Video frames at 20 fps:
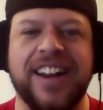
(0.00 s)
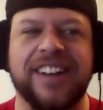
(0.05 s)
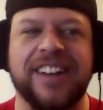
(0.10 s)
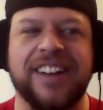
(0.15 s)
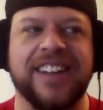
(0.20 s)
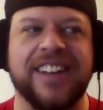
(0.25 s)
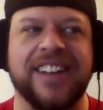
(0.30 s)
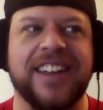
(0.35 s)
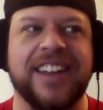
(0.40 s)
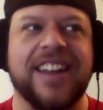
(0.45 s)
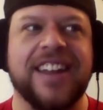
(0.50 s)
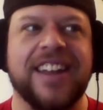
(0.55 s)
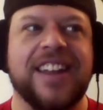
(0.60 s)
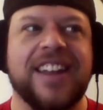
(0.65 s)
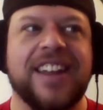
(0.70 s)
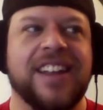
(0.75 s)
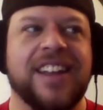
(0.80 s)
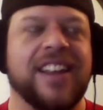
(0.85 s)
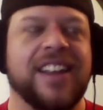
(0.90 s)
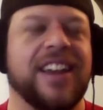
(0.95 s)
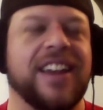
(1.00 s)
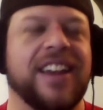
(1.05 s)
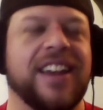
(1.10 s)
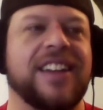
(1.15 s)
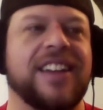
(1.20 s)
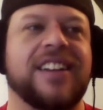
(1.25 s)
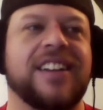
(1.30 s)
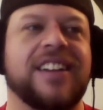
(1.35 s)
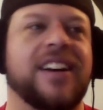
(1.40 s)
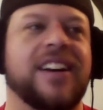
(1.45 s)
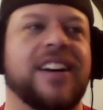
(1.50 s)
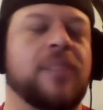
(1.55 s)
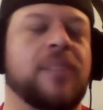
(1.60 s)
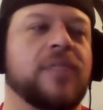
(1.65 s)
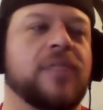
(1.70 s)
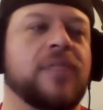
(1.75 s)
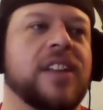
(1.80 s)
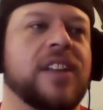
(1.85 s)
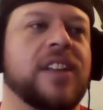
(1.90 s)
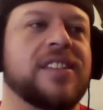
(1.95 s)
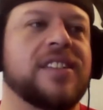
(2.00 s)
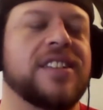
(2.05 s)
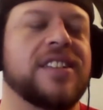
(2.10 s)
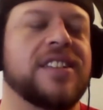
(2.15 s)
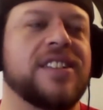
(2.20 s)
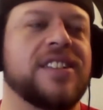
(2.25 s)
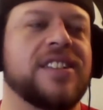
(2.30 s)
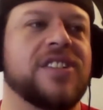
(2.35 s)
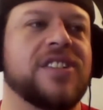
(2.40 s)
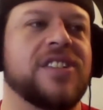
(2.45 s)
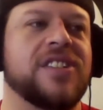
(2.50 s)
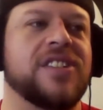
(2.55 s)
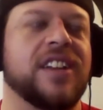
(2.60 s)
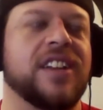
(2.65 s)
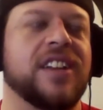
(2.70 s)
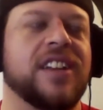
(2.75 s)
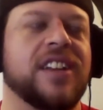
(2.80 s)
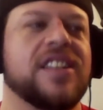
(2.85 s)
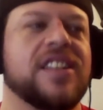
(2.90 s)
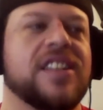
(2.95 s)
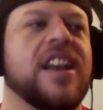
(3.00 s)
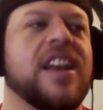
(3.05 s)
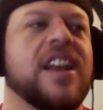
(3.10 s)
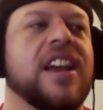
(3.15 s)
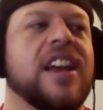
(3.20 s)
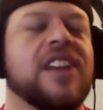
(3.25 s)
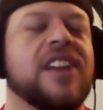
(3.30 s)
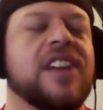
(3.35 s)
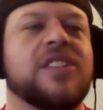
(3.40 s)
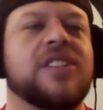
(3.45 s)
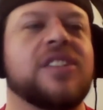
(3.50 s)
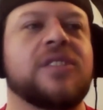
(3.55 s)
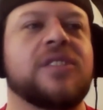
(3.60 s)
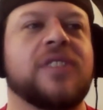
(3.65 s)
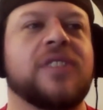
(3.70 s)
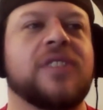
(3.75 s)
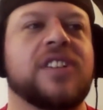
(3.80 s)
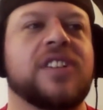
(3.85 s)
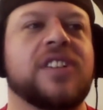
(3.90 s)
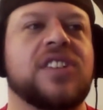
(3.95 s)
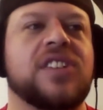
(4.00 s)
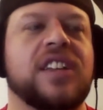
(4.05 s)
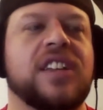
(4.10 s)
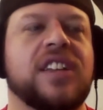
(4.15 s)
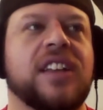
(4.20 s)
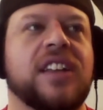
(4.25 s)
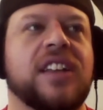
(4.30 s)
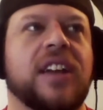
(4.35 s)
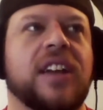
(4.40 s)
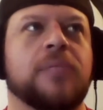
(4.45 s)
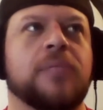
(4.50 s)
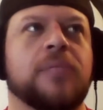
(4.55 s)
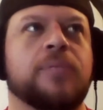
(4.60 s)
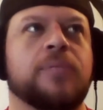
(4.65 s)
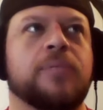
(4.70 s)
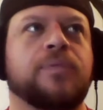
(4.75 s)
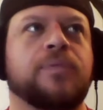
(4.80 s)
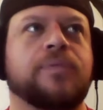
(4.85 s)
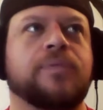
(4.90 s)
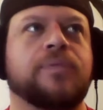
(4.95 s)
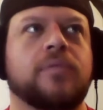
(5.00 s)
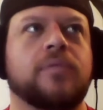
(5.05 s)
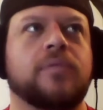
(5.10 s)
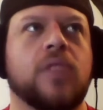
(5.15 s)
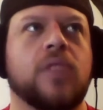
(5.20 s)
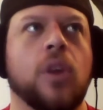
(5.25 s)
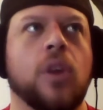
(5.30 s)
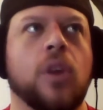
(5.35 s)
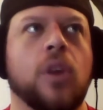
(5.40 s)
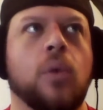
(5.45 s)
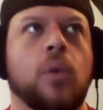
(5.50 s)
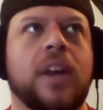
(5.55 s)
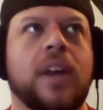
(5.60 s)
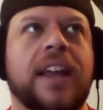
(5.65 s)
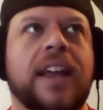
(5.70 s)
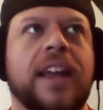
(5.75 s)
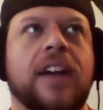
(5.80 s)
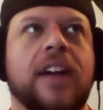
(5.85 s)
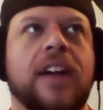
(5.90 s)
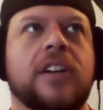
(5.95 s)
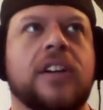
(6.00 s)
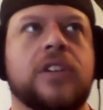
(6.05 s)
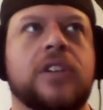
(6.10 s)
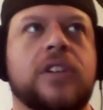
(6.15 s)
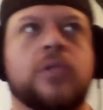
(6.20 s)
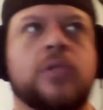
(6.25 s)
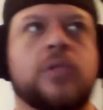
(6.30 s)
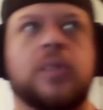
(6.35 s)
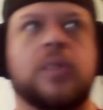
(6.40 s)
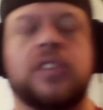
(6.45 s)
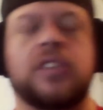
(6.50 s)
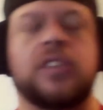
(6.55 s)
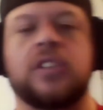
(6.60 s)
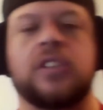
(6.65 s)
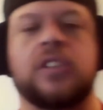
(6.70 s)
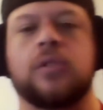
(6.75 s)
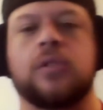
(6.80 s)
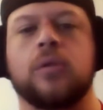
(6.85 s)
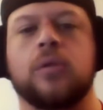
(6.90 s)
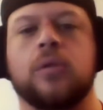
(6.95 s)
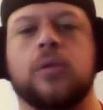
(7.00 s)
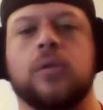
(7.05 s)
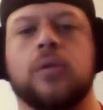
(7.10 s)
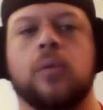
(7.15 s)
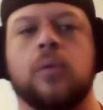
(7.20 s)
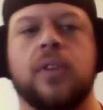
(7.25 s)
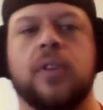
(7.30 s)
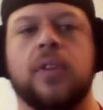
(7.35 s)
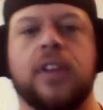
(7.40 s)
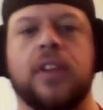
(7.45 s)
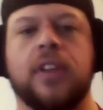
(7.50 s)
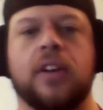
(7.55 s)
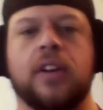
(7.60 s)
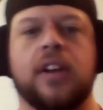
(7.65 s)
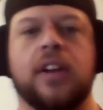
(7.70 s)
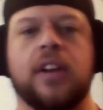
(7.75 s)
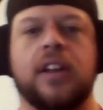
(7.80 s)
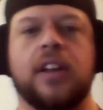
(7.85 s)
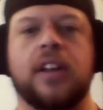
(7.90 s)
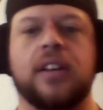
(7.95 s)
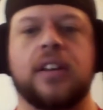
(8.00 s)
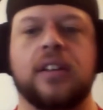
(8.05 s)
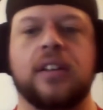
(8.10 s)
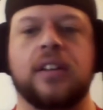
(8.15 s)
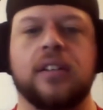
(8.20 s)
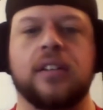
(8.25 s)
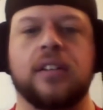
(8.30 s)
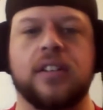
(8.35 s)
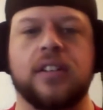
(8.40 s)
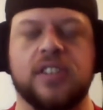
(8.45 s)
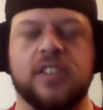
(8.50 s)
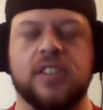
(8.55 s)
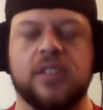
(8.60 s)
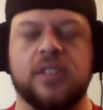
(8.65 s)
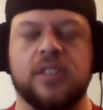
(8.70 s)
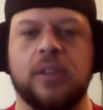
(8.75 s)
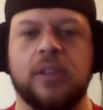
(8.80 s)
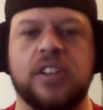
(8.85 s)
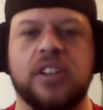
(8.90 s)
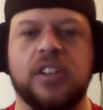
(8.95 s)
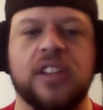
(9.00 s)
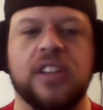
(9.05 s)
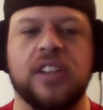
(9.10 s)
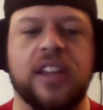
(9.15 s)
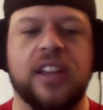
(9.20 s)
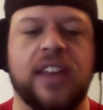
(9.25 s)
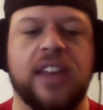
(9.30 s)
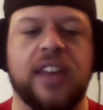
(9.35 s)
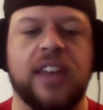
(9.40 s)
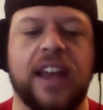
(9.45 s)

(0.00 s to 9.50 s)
Like, and it's interesting. It's always fun to see like what characters would do when they're in a situation like that.